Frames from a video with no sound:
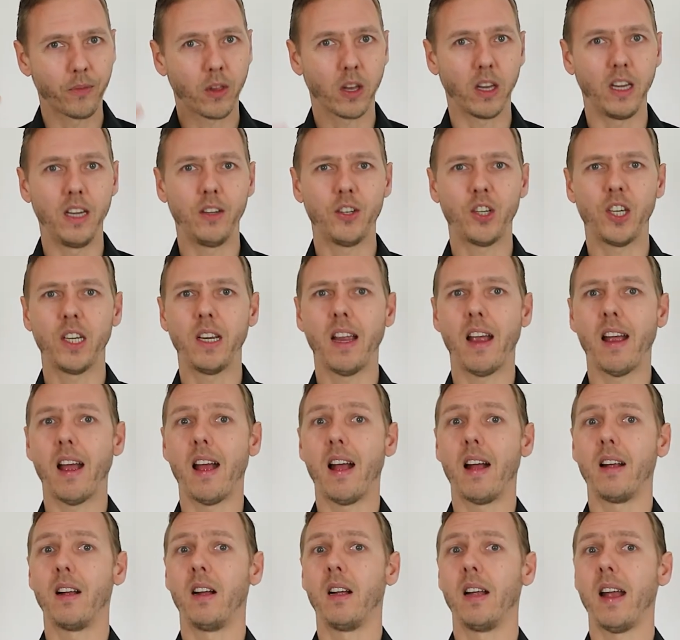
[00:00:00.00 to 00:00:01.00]
if she
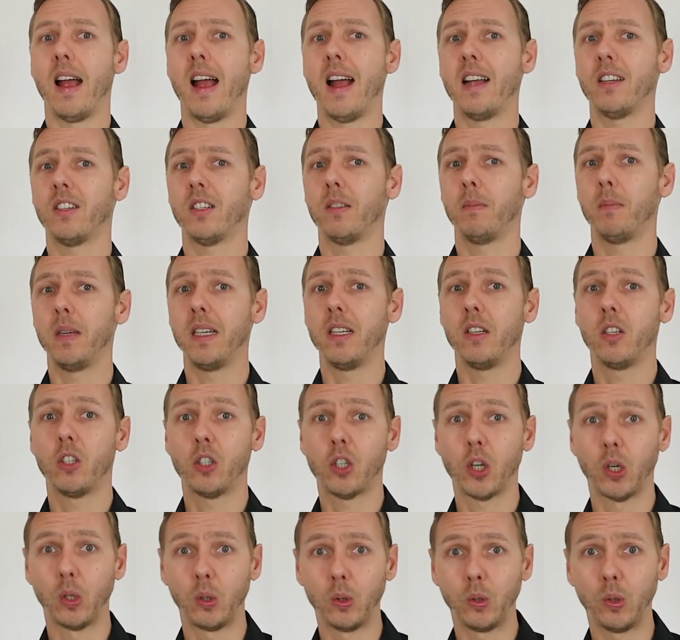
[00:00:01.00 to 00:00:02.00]
hasn't been
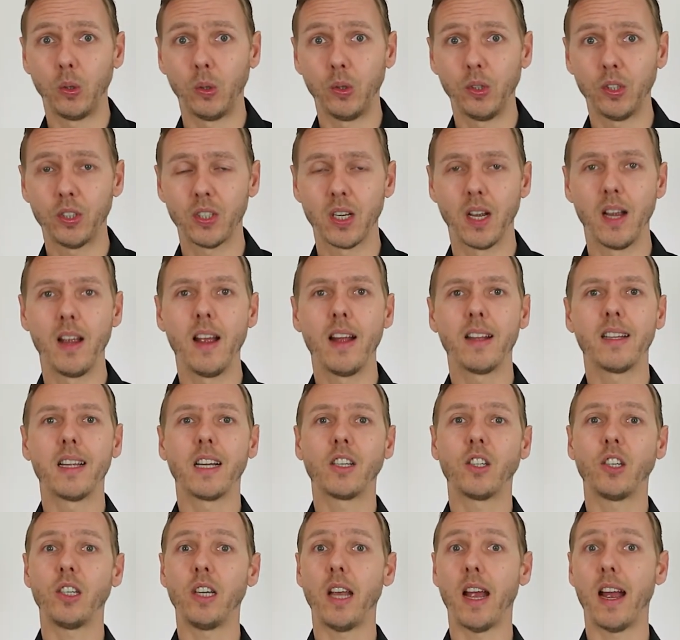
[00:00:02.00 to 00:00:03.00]
told
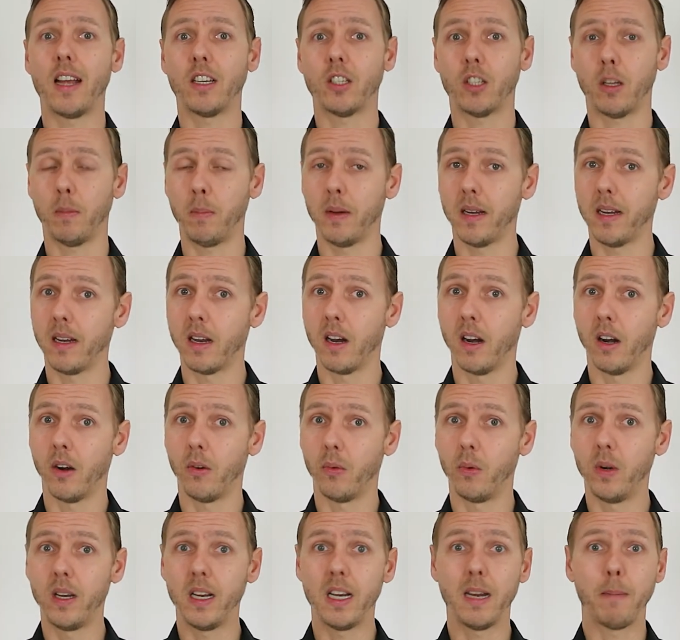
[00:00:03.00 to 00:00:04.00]
that she has to be
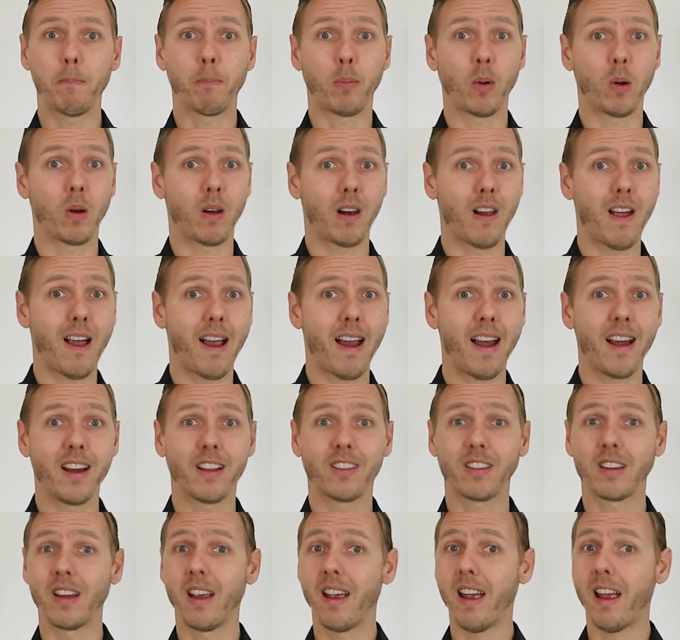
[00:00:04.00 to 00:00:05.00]
really
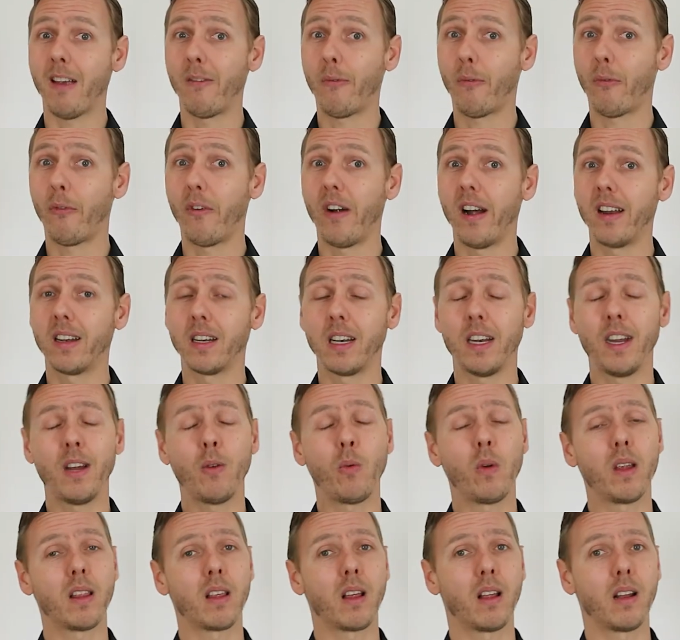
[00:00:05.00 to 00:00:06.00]
polite and friendly
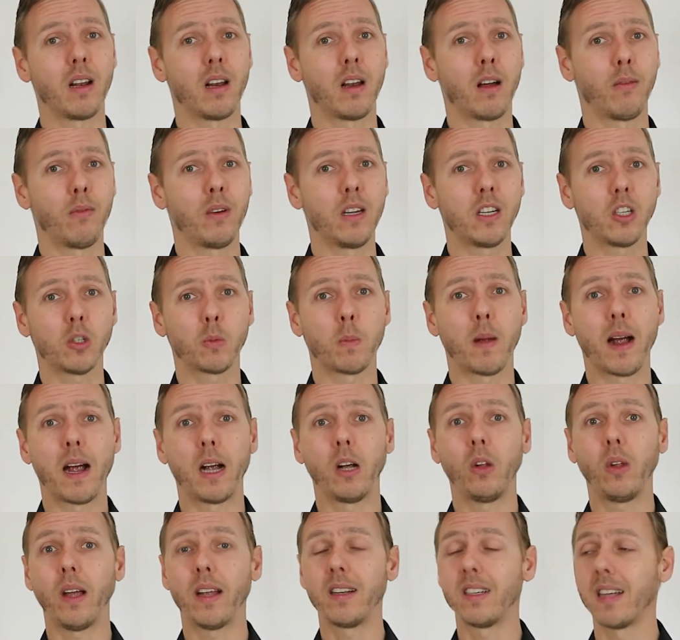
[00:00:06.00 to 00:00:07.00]
with a lovely
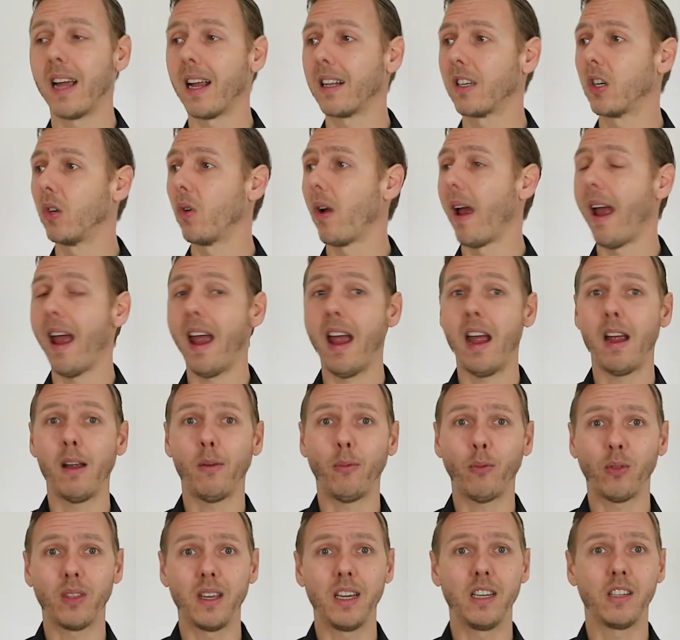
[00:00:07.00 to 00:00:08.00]
smile, and that you
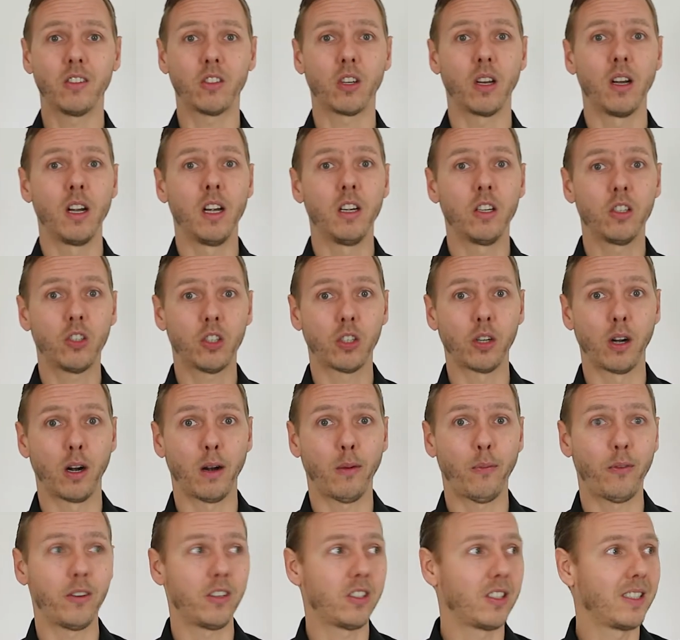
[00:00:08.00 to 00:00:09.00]
have these
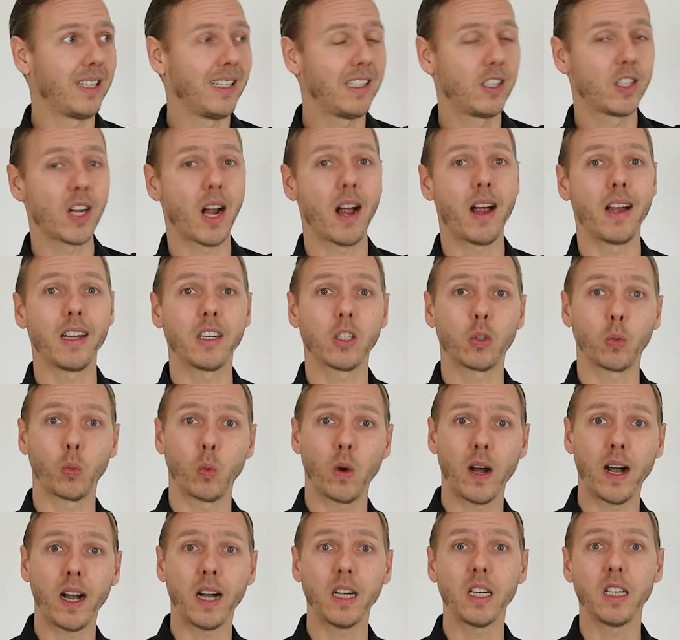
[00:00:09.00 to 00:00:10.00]
service designs
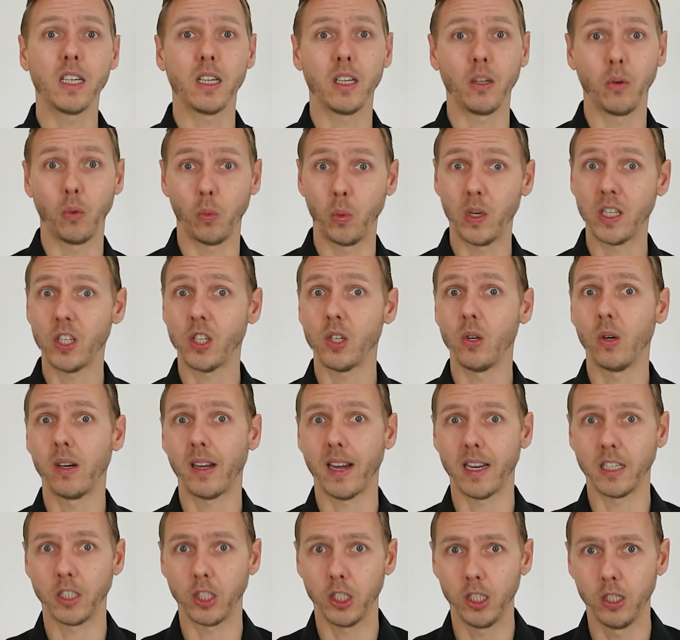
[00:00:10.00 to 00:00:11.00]
which you
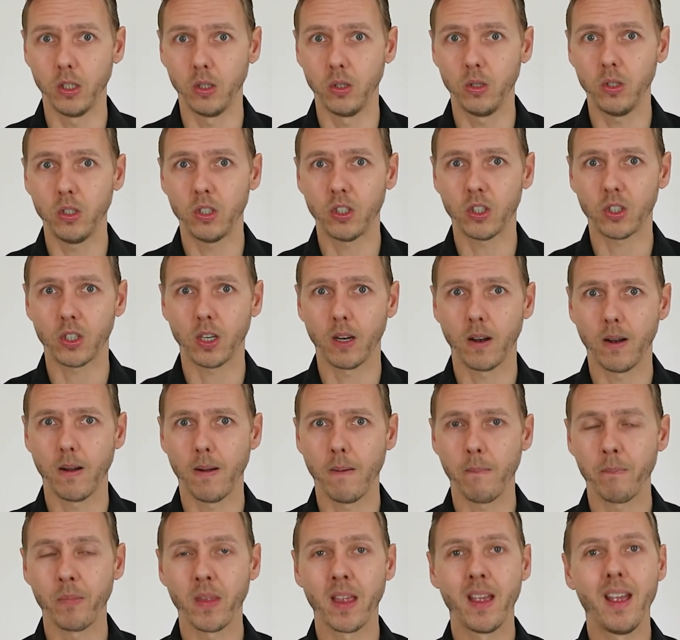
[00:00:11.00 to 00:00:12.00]
can use,
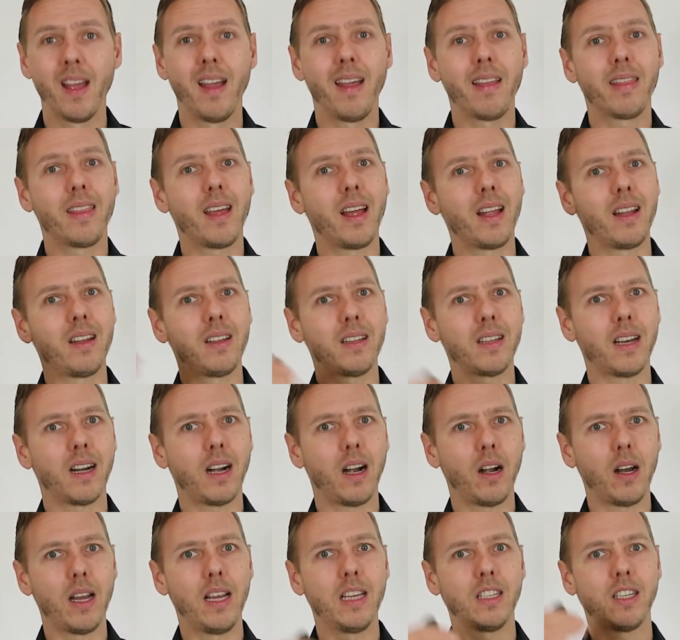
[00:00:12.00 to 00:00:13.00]
then
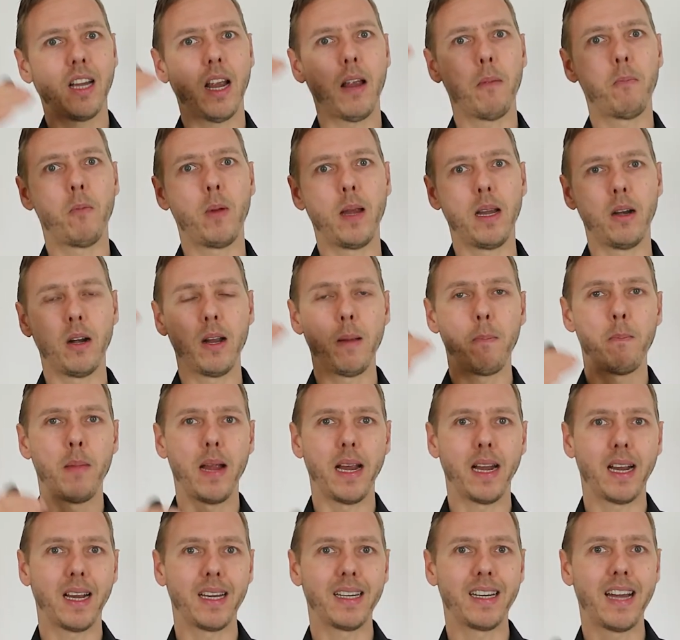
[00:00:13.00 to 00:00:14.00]
there is a really
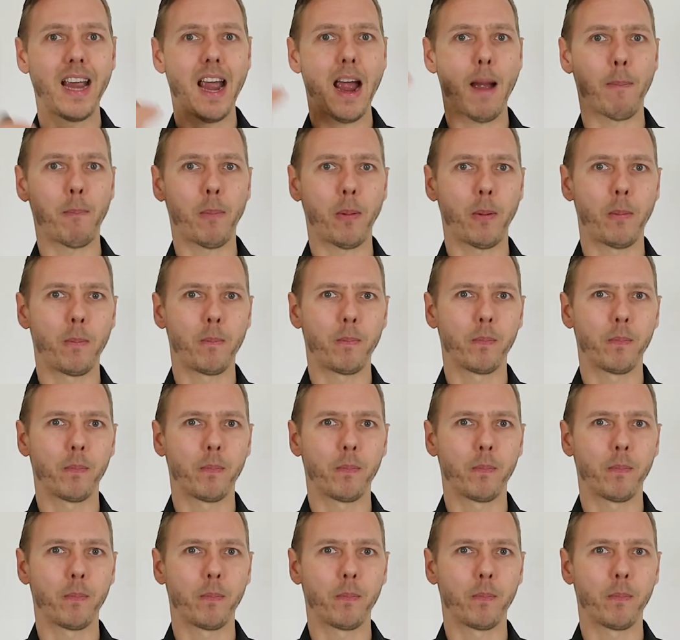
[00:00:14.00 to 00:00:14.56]
big gap.